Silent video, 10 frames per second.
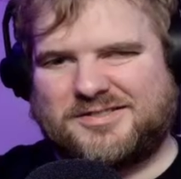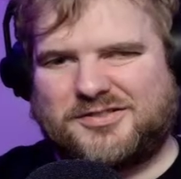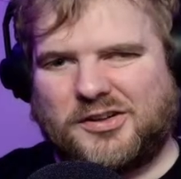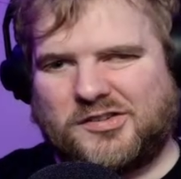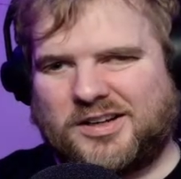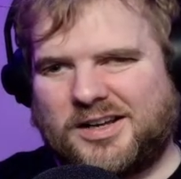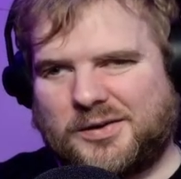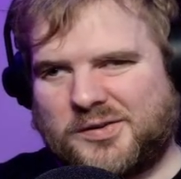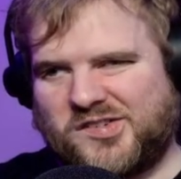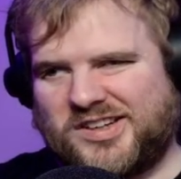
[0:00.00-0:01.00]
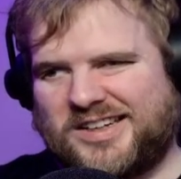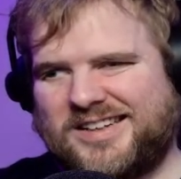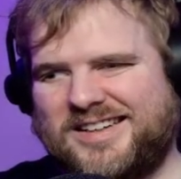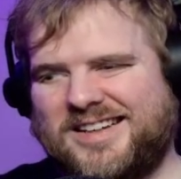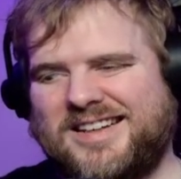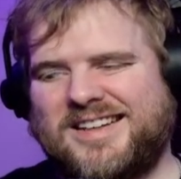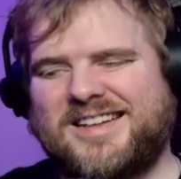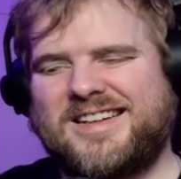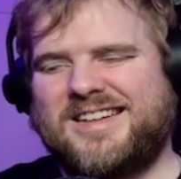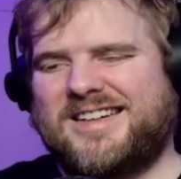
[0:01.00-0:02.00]
Feels hollow, doesn't it?
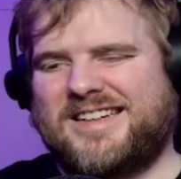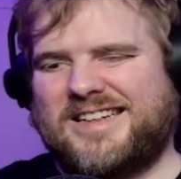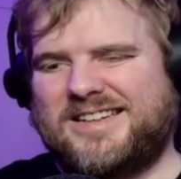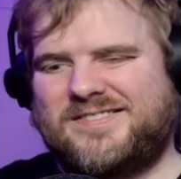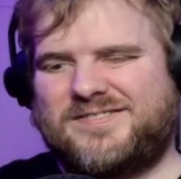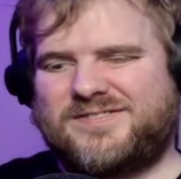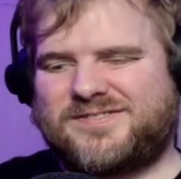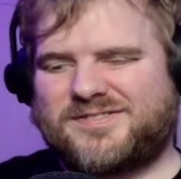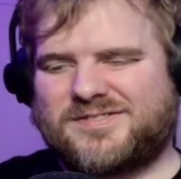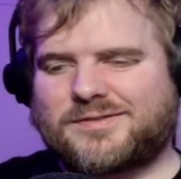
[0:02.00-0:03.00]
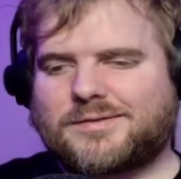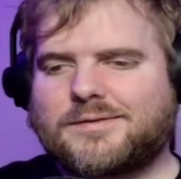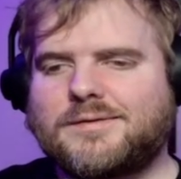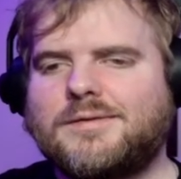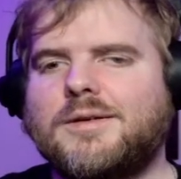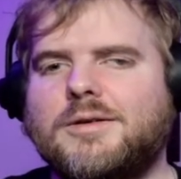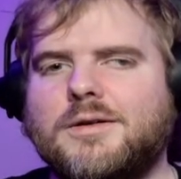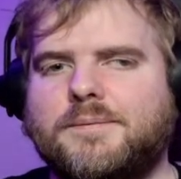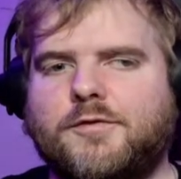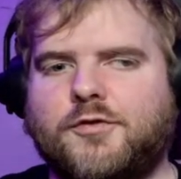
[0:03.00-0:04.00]
All right.
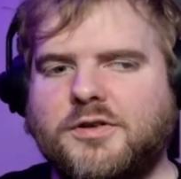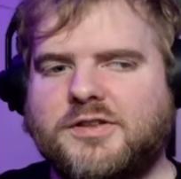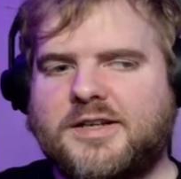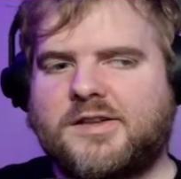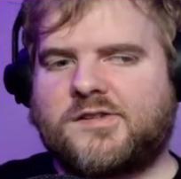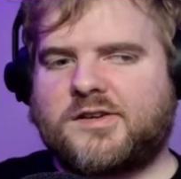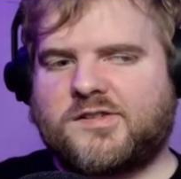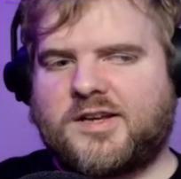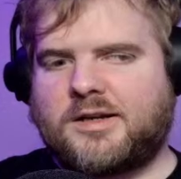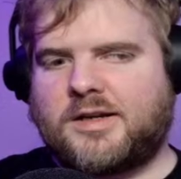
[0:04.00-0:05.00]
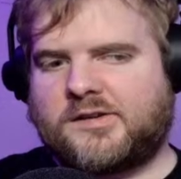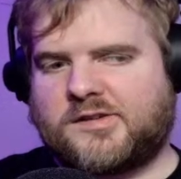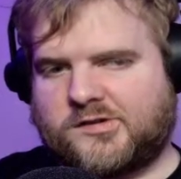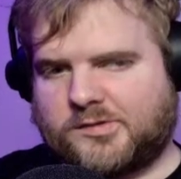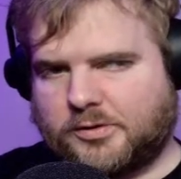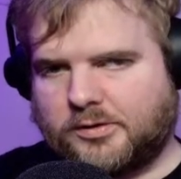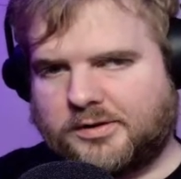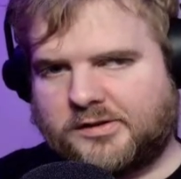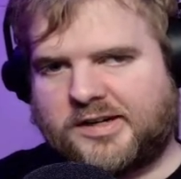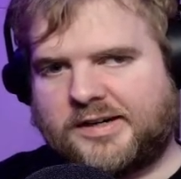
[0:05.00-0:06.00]
Well, 14 and 16 inaccessible
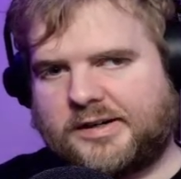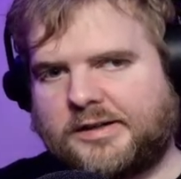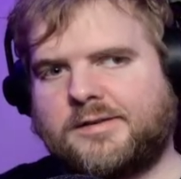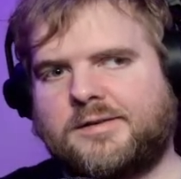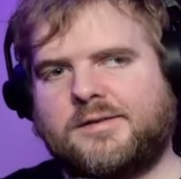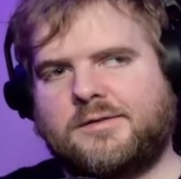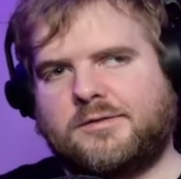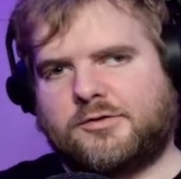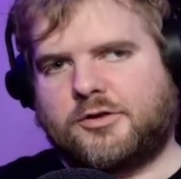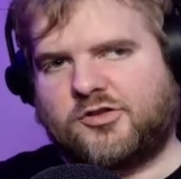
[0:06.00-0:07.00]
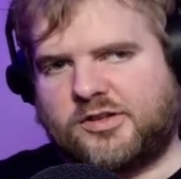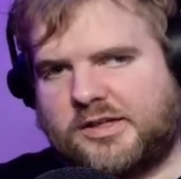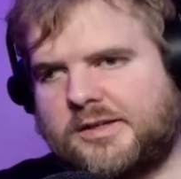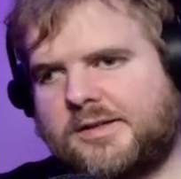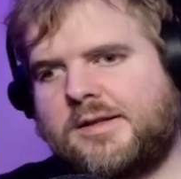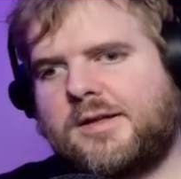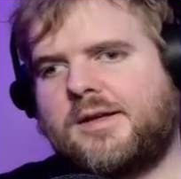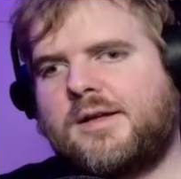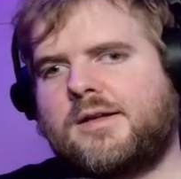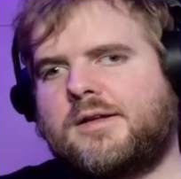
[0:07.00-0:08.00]
entirely, unfortunately.
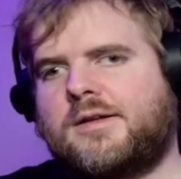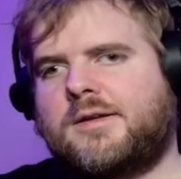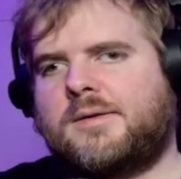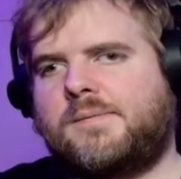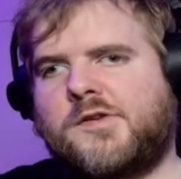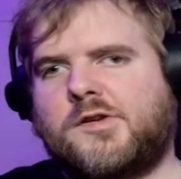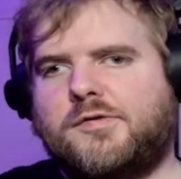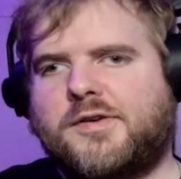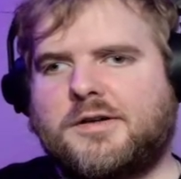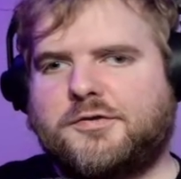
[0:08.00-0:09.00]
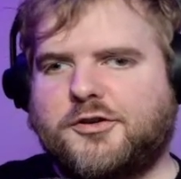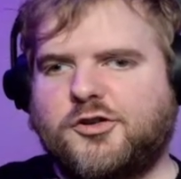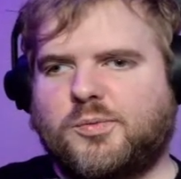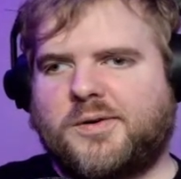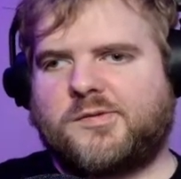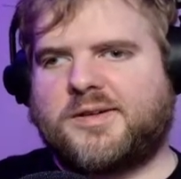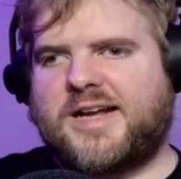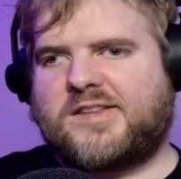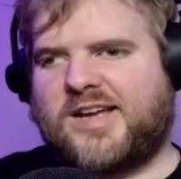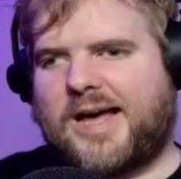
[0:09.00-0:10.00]
So far, the first ones where
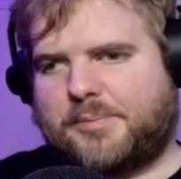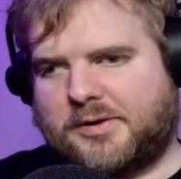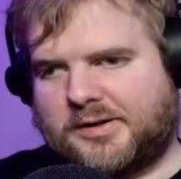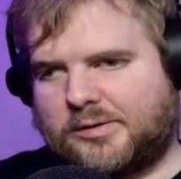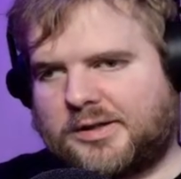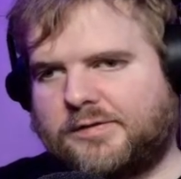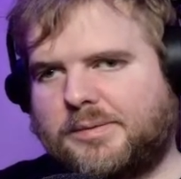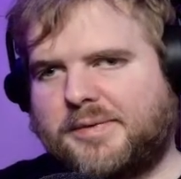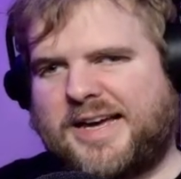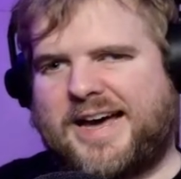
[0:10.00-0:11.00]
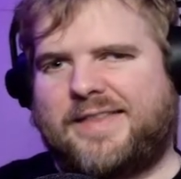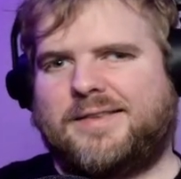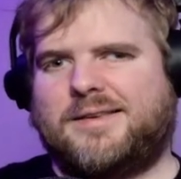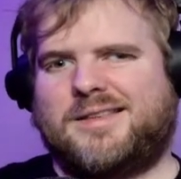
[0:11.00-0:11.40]
that's happened, I'll give them that.